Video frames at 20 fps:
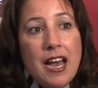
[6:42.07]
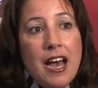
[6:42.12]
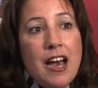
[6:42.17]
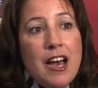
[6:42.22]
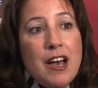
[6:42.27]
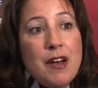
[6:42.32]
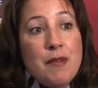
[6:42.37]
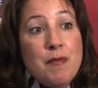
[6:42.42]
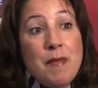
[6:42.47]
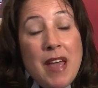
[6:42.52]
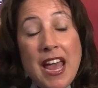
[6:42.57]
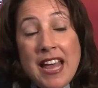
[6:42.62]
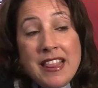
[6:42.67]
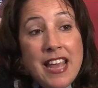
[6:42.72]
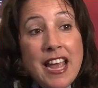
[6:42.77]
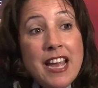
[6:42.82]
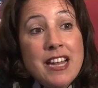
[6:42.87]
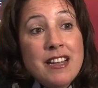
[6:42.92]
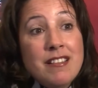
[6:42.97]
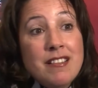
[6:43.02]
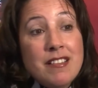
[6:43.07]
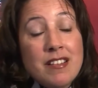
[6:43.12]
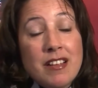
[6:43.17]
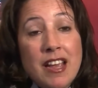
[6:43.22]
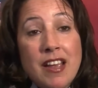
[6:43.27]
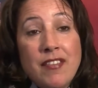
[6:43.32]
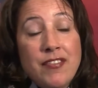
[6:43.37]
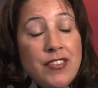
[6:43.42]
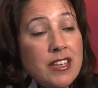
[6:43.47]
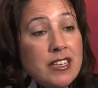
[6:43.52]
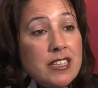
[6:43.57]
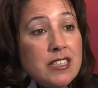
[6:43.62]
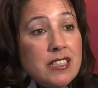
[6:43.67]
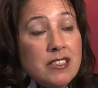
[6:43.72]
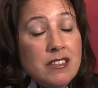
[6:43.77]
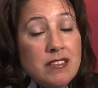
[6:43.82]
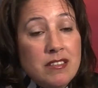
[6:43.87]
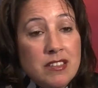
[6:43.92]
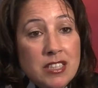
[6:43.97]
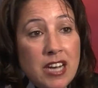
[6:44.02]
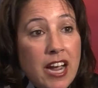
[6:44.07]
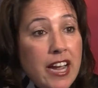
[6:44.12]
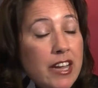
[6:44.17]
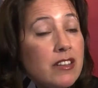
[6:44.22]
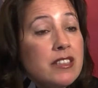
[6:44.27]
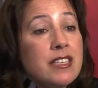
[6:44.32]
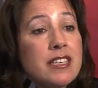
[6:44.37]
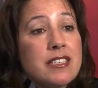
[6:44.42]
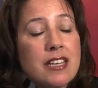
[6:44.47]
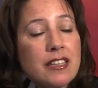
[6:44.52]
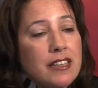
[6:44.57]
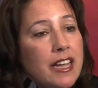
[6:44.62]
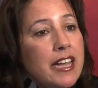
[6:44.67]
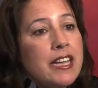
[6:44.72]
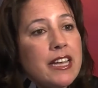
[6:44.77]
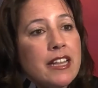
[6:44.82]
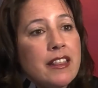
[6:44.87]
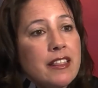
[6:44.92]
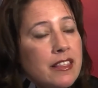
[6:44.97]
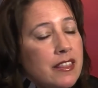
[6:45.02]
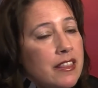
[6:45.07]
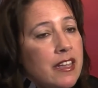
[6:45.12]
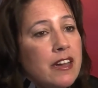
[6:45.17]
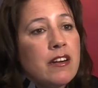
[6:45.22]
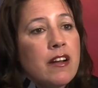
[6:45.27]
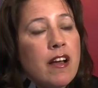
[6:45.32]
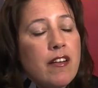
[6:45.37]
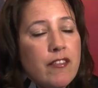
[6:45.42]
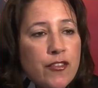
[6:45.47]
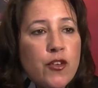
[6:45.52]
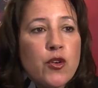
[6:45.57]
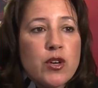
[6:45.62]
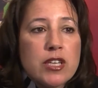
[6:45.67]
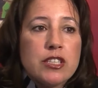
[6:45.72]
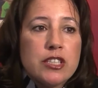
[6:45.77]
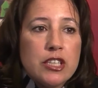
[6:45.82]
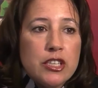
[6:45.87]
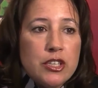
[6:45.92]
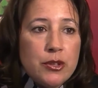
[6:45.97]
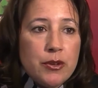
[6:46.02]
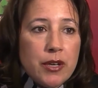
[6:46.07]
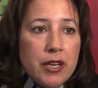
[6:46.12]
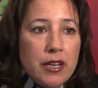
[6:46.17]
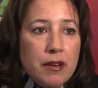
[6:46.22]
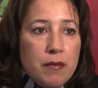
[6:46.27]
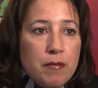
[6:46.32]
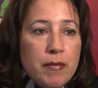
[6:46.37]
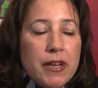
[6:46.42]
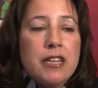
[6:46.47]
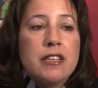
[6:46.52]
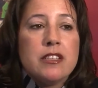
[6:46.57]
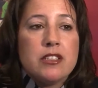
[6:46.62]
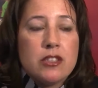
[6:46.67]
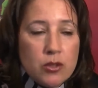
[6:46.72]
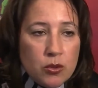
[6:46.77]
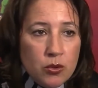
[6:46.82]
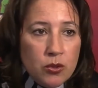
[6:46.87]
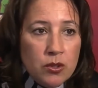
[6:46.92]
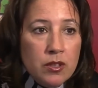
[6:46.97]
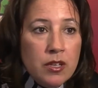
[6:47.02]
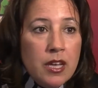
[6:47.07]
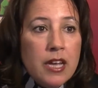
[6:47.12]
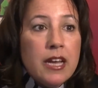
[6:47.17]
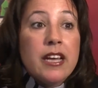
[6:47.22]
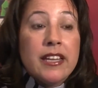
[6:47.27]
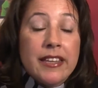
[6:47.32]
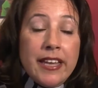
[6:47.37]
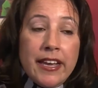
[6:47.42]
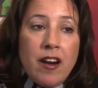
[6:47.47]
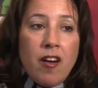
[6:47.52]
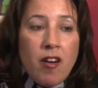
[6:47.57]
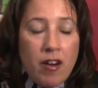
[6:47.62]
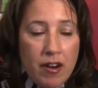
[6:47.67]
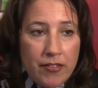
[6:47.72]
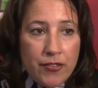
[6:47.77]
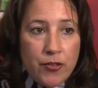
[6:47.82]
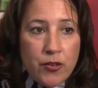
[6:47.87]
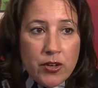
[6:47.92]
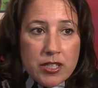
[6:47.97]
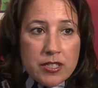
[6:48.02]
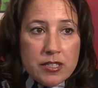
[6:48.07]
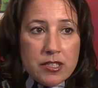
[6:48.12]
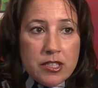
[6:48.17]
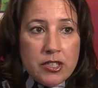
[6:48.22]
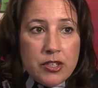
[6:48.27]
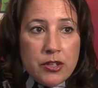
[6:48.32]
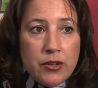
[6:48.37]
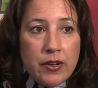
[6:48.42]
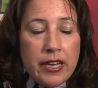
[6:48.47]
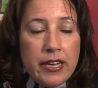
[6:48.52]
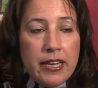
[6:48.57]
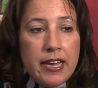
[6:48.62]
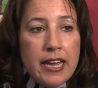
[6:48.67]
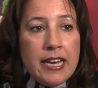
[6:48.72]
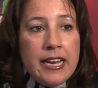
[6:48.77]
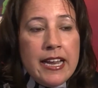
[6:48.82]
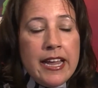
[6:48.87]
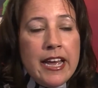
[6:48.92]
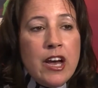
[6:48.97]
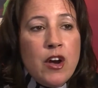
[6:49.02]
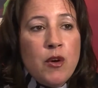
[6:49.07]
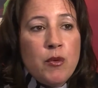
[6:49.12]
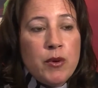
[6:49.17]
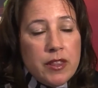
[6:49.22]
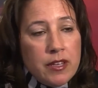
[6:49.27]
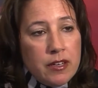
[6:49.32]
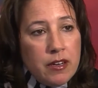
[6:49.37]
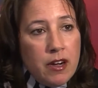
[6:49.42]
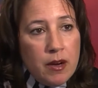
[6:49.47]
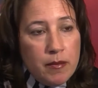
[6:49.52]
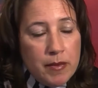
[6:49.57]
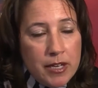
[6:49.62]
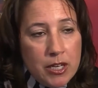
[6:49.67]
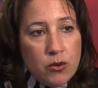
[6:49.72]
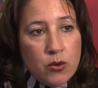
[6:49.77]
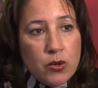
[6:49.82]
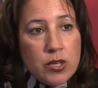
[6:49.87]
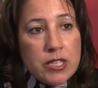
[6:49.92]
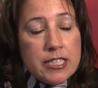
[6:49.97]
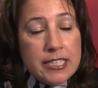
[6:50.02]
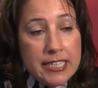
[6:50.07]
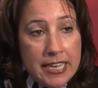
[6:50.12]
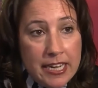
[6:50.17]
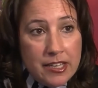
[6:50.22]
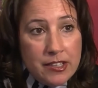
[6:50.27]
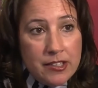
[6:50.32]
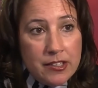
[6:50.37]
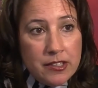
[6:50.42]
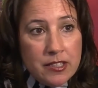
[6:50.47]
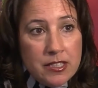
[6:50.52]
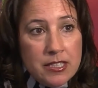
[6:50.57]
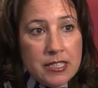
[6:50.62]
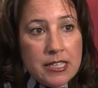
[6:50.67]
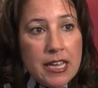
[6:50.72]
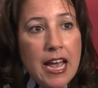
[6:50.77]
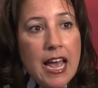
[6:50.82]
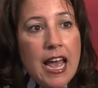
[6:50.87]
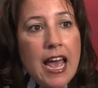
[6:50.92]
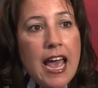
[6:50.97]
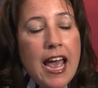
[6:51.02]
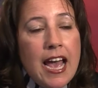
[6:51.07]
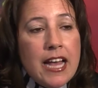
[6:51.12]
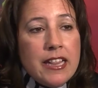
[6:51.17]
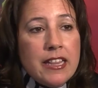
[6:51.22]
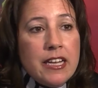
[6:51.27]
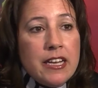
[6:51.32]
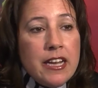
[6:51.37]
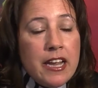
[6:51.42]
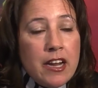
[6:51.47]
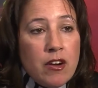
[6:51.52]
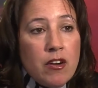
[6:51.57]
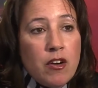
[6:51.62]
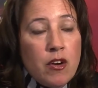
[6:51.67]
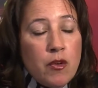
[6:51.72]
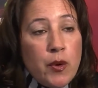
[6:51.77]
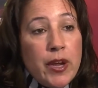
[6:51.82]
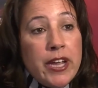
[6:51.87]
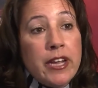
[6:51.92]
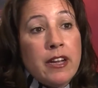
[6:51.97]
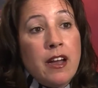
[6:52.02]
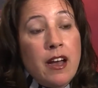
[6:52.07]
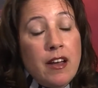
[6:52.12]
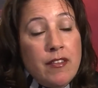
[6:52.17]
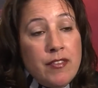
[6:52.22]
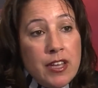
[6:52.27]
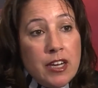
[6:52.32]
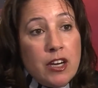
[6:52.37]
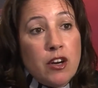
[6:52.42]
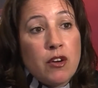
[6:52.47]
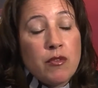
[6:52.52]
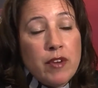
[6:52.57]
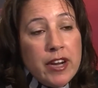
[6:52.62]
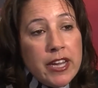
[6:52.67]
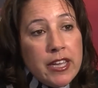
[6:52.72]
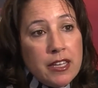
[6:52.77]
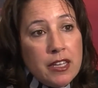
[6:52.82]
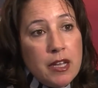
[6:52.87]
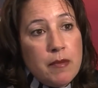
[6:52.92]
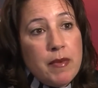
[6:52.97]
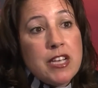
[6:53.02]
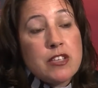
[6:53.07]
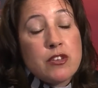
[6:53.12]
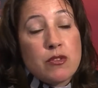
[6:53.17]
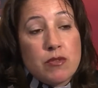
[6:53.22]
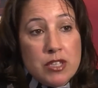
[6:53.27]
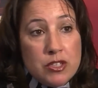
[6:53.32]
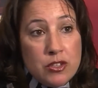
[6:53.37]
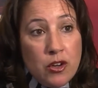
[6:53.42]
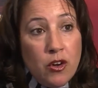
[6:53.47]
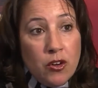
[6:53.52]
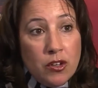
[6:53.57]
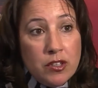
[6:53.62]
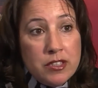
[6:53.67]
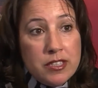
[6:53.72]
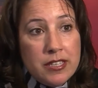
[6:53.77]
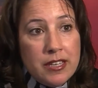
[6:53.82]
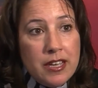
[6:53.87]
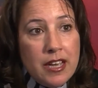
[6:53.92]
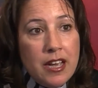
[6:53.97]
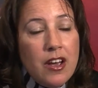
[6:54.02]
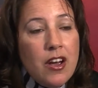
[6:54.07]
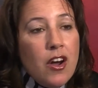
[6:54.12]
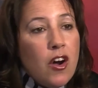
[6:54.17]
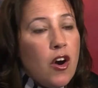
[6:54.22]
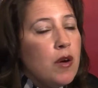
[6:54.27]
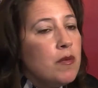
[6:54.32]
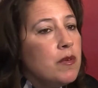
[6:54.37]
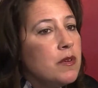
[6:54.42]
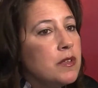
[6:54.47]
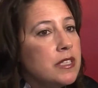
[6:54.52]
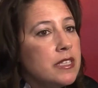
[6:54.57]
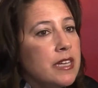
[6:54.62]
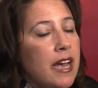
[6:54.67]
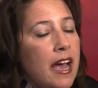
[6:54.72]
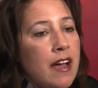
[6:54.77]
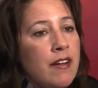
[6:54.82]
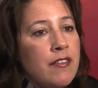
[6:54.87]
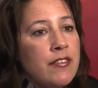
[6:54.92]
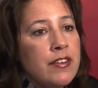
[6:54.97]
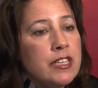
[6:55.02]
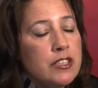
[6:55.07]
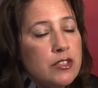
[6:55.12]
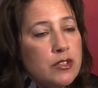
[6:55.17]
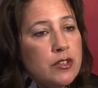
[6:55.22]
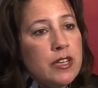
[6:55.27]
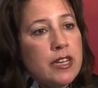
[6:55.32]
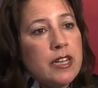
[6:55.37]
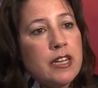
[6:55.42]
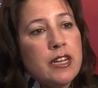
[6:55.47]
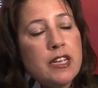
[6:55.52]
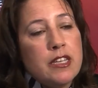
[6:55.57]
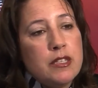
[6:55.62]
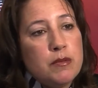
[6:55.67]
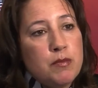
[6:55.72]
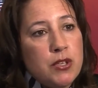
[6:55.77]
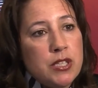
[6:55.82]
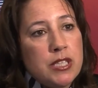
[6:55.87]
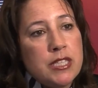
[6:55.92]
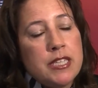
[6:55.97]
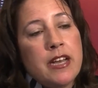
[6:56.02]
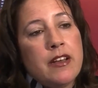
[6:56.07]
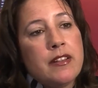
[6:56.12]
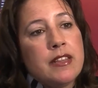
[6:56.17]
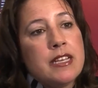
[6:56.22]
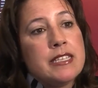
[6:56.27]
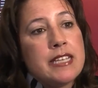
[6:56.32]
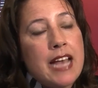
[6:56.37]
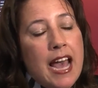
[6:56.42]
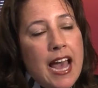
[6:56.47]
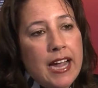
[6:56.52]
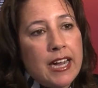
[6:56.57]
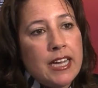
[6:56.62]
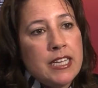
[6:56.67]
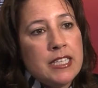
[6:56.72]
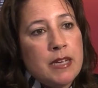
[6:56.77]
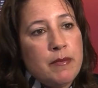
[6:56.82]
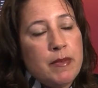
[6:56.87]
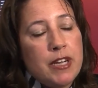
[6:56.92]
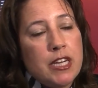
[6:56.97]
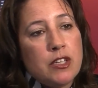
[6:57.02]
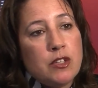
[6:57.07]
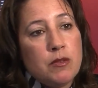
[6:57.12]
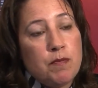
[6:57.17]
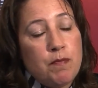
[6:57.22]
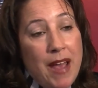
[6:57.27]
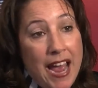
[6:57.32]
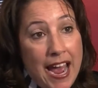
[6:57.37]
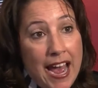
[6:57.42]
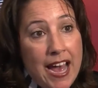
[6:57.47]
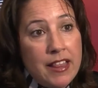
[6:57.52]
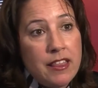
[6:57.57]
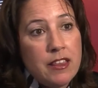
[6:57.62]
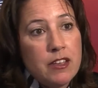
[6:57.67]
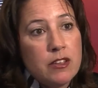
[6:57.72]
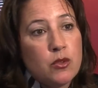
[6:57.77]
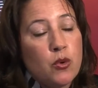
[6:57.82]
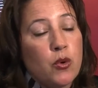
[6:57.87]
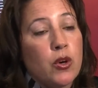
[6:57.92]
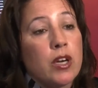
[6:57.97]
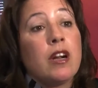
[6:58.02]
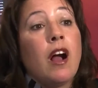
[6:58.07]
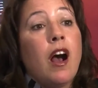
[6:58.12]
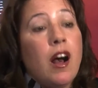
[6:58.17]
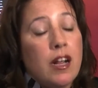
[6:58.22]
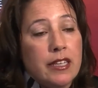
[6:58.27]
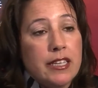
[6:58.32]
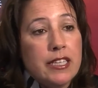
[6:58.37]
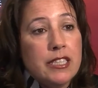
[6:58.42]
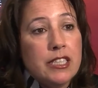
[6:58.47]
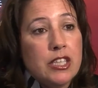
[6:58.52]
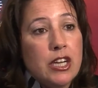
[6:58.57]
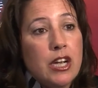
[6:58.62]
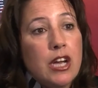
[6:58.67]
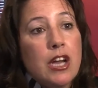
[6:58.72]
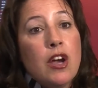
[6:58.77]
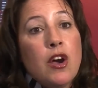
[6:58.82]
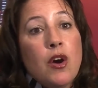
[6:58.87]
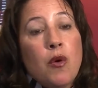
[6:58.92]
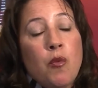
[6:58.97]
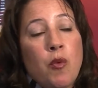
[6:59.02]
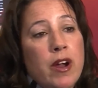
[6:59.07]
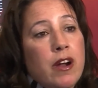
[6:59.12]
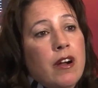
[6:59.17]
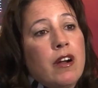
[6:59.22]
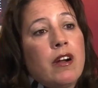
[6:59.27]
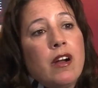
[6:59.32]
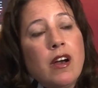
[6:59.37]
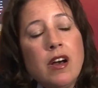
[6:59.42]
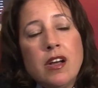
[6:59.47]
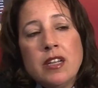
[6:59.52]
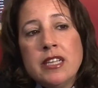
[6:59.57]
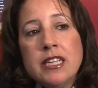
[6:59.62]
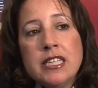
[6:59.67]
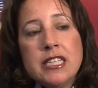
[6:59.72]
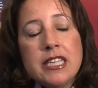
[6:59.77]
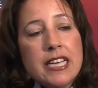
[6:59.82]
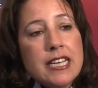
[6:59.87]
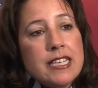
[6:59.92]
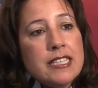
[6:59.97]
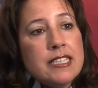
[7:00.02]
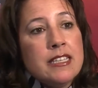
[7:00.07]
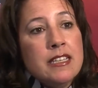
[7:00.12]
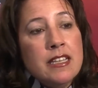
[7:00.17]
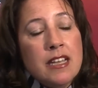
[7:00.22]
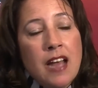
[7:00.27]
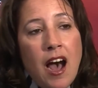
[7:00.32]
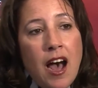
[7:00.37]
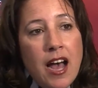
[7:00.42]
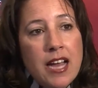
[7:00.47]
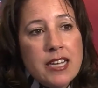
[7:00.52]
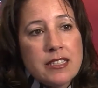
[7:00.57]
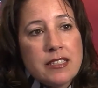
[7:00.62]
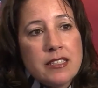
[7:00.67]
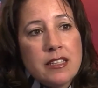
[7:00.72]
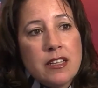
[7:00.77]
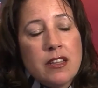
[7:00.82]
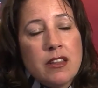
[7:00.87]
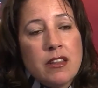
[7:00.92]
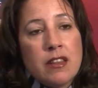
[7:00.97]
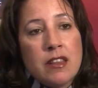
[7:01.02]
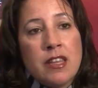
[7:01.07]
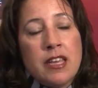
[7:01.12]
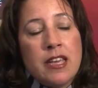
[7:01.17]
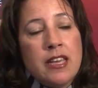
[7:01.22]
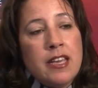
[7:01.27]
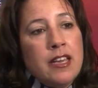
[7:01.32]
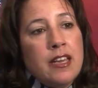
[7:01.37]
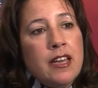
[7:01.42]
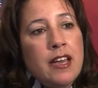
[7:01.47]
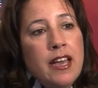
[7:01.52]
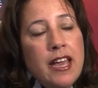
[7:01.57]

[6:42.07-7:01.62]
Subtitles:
And then if the child doesn't like it, they're not forced to do it. But in school, they are forced to do it. And now with the Common Core standards and the narrowing of the curriculum as a result, almost every student is pushed down this academic path toward college, where college is not the